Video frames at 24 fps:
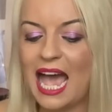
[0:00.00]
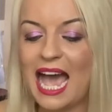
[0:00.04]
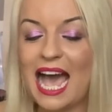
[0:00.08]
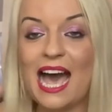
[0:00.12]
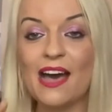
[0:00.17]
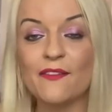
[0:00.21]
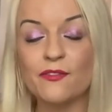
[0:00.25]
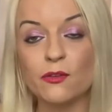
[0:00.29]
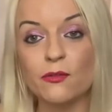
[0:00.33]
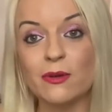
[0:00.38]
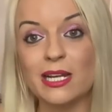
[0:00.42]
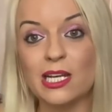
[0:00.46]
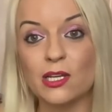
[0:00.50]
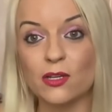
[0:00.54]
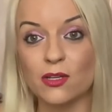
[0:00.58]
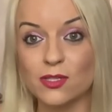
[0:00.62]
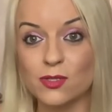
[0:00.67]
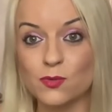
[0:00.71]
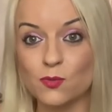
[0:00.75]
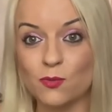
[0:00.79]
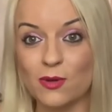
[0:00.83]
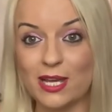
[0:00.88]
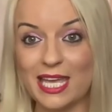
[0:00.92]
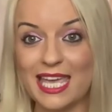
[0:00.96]
have a really
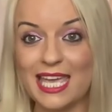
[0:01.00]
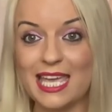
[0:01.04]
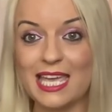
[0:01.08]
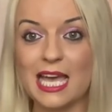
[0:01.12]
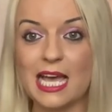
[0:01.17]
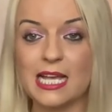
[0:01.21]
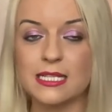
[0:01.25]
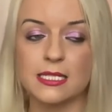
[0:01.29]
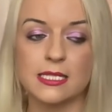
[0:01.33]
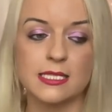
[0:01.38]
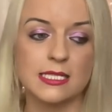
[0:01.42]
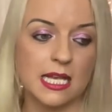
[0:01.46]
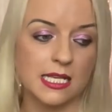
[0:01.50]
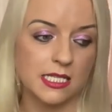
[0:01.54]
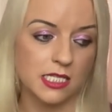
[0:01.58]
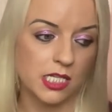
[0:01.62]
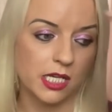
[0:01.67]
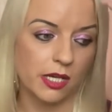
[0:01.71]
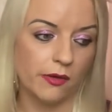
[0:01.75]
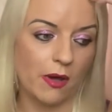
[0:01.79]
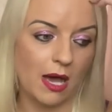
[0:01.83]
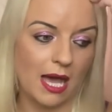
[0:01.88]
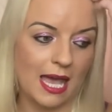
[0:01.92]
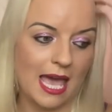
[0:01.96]
good week. As I said
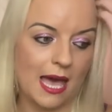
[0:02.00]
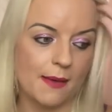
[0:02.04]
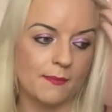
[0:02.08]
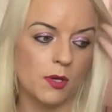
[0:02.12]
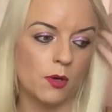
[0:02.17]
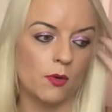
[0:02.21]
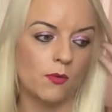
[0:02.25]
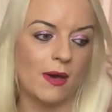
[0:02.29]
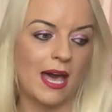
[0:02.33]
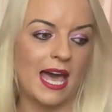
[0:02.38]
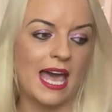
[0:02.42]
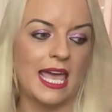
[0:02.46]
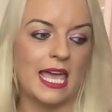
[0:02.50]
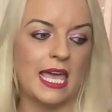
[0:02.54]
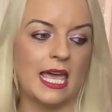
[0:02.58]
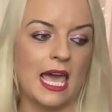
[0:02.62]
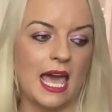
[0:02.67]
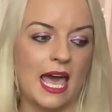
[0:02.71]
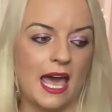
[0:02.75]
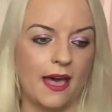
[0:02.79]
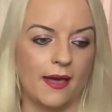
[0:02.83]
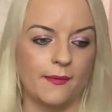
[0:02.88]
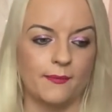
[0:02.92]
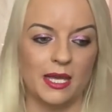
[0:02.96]
to you, I am away
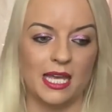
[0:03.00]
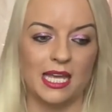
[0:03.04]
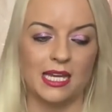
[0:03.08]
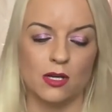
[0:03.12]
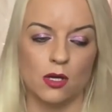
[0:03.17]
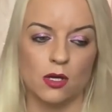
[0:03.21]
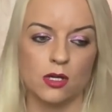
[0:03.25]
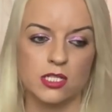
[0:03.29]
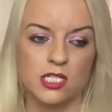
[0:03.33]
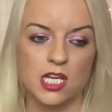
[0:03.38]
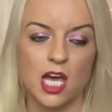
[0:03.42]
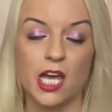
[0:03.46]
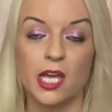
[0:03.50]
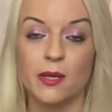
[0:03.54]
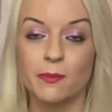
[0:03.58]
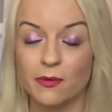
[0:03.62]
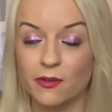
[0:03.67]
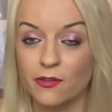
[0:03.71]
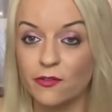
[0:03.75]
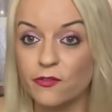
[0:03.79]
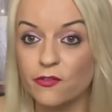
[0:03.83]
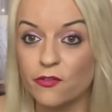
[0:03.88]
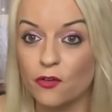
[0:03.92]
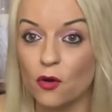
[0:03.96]
um, in
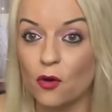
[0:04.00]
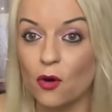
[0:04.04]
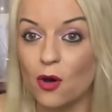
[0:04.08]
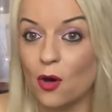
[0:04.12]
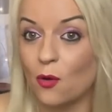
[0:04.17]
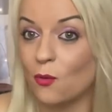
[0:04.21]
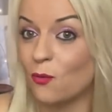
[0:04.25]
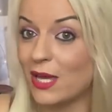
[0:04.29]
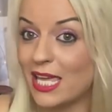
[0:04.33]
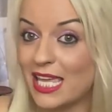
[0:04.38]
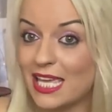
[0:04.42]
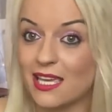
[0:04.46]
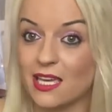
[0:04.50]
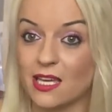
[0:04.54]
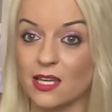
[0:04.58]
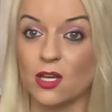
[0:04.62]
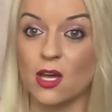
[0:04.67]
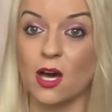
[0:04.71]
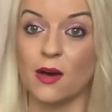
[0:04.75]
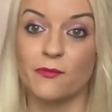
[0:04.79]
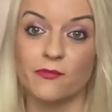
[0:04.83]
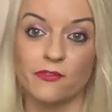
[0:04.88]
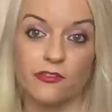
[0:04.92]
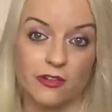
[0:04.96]
October for a week at
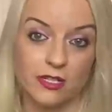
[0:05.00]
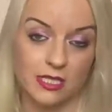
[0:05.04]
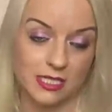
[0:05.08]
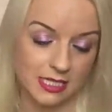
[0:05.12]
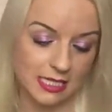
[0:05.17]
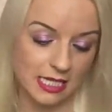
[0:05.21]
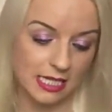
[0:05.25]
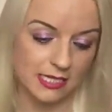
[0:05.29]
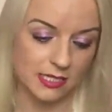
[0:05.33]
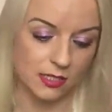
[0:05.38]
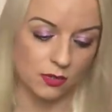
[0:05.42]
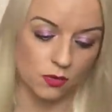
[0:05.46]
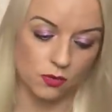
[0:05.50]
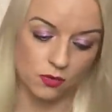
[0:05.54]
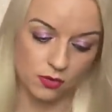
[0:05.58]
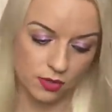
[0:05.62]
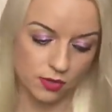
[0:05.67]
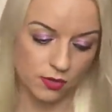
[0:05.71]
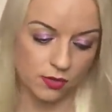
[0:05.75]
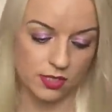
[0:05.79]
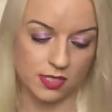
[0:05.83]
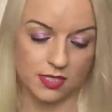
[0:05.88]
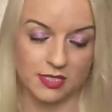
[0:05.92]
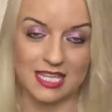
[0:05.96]
conferences and all
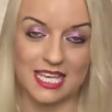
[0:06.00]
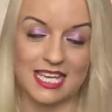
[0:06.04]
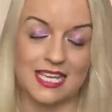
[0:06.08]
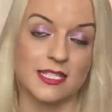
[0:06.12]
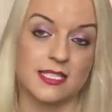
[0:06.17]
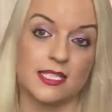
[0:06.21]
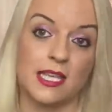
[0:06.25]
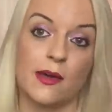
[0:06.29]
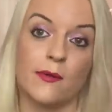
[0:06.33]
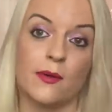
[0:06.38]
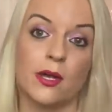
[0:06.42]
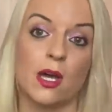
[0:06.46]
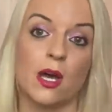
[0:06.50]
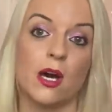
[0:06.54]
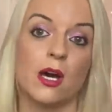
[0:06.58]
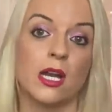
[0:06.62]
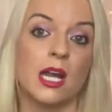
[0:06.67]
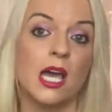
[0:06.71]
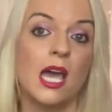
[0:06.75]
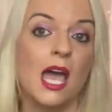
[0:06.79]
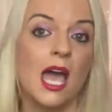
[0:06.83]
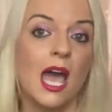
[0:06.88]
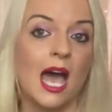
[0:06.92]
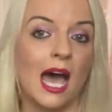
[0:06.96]
sorts of things going
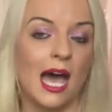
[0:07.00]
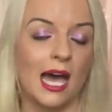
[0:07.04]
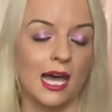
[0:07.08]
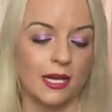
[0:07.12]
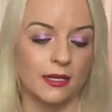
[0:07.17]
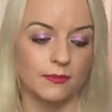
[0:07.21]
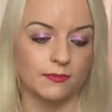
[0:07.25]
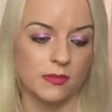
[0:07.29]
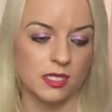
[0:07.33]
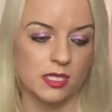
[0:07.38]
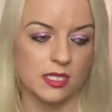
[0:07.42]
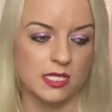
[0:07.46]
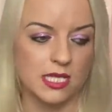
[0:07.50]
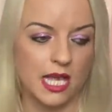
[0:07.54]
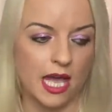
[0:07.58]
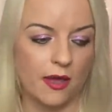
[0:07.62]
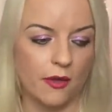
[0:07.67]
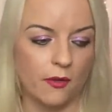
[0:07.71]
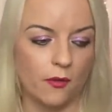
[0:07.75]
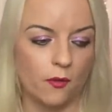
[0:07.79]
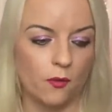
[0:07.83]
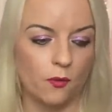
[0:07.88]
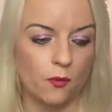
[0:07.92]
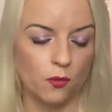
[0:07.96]
on. Um,
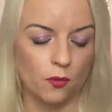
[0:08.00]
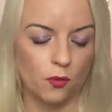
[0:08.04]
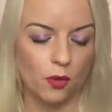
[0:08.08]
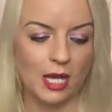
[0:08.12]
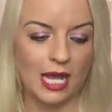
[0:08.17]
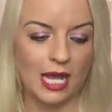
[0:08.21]
so